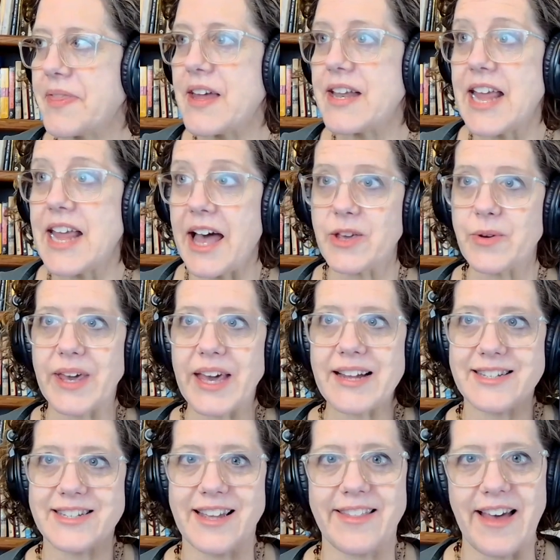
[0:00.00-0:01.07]
But then, you
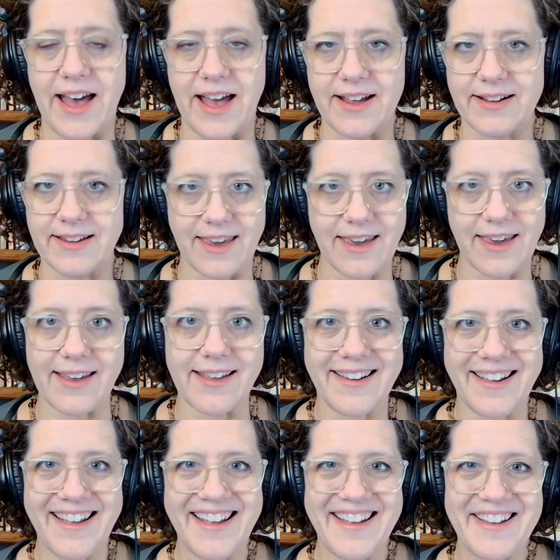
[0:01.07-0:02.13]
get to that
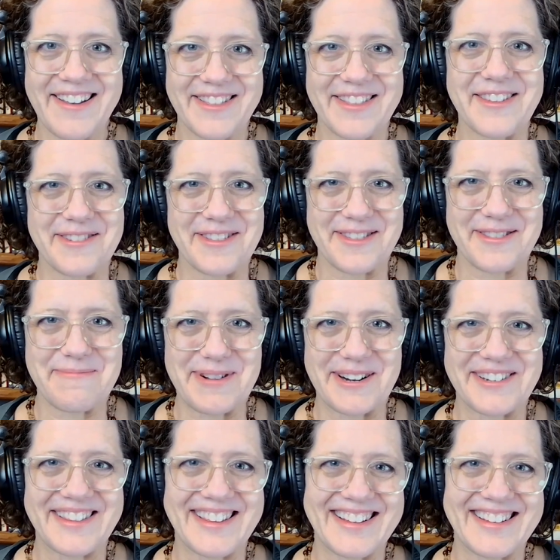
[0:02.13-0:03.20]
gate, the
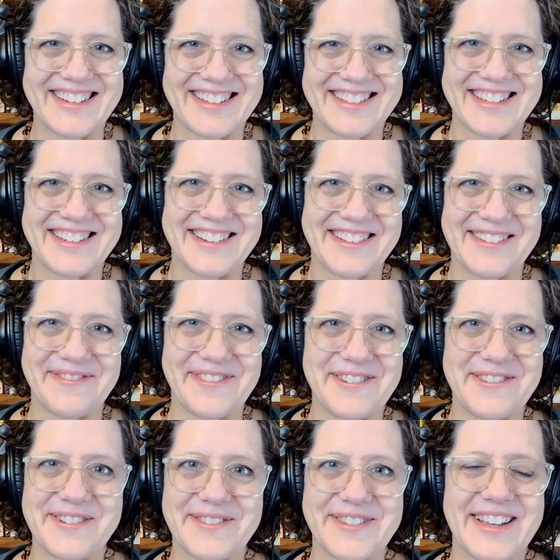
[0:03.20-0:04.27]
part that is in all the
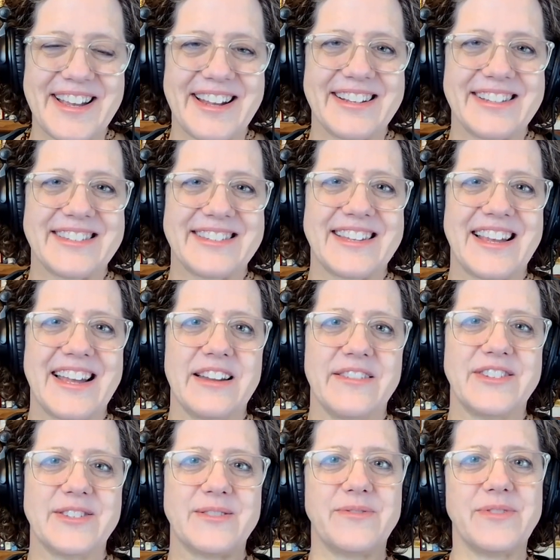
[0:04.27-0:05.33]
photos, and
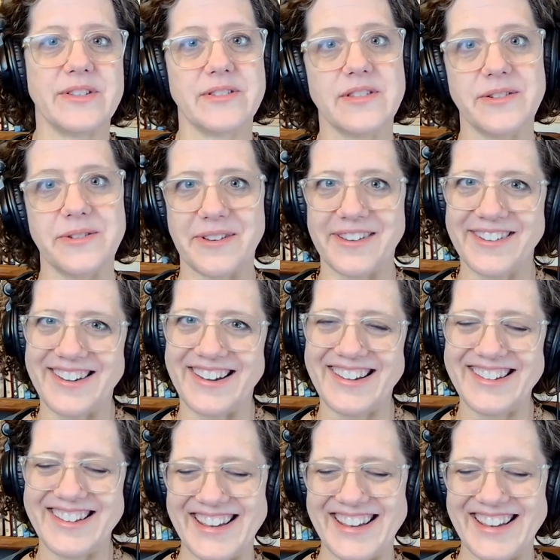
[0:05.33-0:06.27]
it just feels so good.